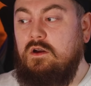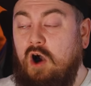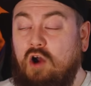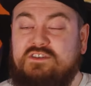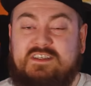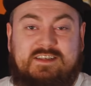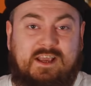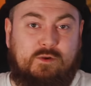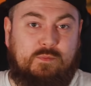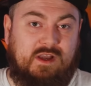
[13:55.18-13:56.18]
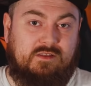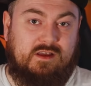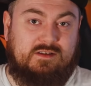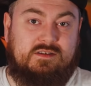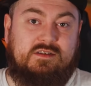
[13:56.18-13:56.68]
Undeterred by
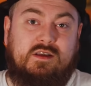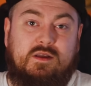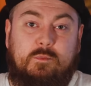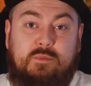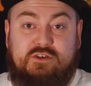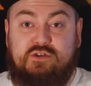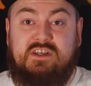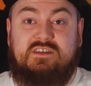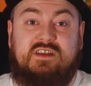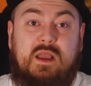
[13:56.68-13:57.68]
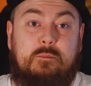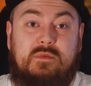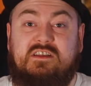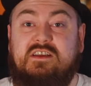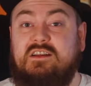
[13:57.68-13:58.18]
this, Patrice
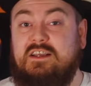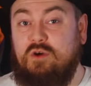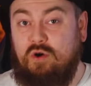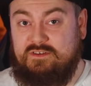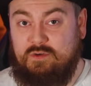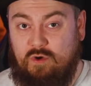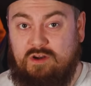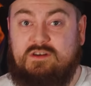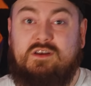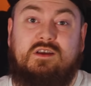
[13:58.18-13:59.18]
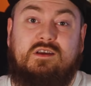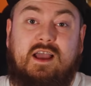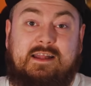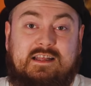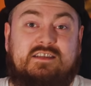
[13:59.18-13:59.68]
immediately got to work,
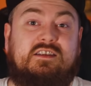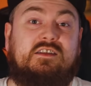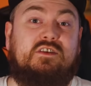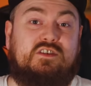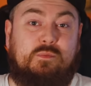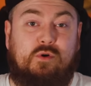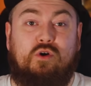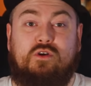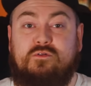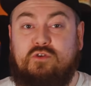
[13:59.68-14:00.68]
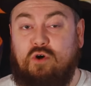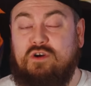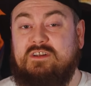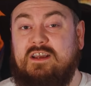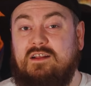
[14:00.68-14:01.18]
enlisting the support of
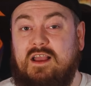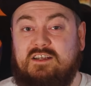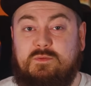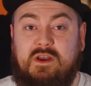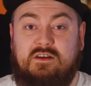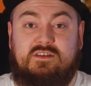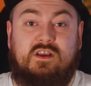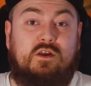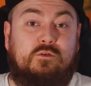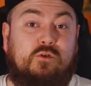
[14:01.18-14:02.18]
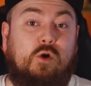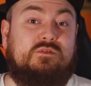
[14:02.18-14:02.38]
crocodile experts from